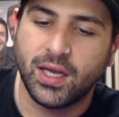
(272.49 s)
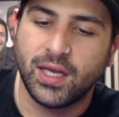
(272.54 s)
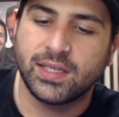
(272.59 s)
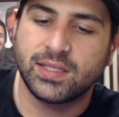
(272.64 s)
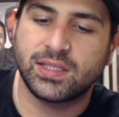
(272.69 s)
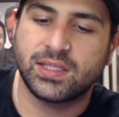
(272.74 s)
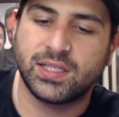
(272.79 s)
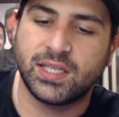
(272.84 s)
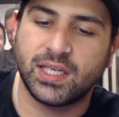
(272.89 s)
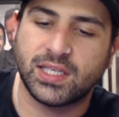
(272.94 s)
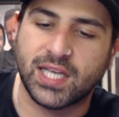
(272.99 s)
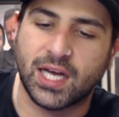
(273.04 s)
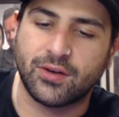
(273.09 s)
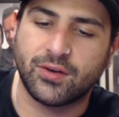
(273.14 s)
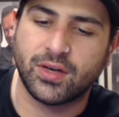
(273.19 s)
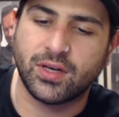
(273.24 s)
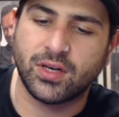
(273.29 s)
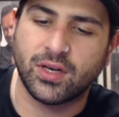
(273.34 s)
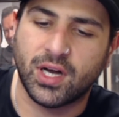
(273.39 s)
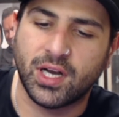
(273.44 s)

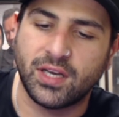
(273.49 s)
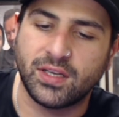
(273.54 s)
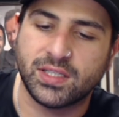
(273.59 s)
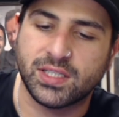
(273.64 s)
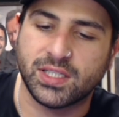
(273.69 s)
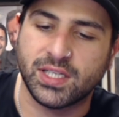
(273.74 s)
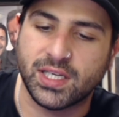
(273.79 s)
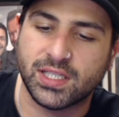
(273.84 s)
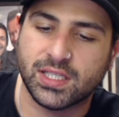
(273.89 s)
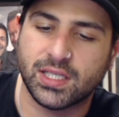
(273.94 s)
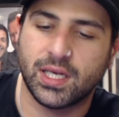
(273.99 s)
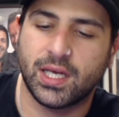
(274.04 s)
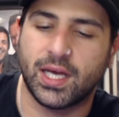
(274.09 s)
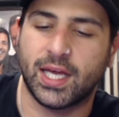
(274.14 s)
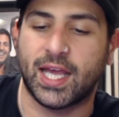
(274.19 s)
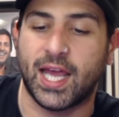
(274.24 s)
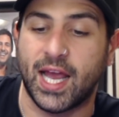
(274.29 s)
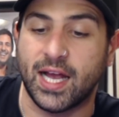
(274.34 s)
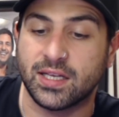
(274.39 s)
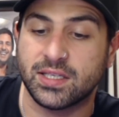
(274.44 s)
696
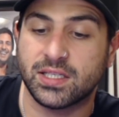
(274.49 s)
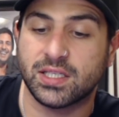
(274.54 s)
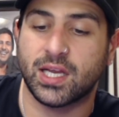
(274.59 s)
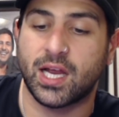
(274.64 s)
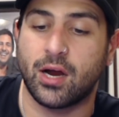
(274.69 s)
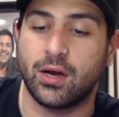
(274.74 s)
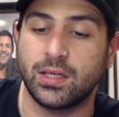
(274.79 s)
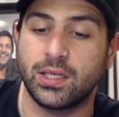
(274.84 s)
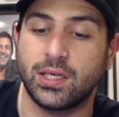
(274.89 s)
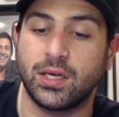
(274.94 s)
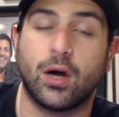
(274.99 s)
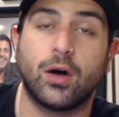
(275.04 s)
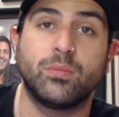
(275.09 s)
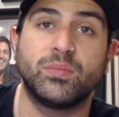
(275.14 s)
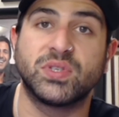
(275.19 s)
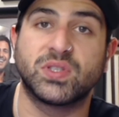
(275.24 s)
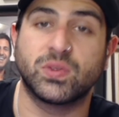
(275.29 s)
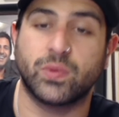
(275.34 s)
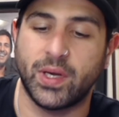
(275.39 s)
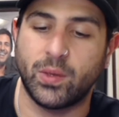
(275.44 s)
accounts currently hold
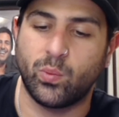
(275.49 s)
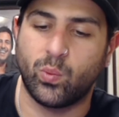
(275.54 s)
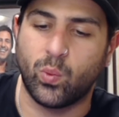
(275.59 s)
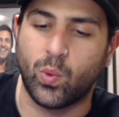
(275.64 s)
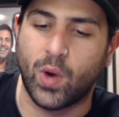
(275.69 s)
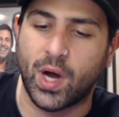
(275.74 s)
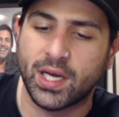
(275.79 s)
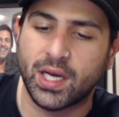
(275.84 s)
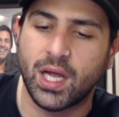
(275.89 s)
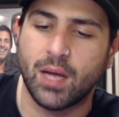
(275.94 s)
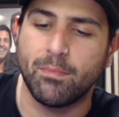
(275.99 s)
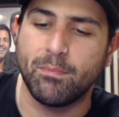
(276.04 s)
between 1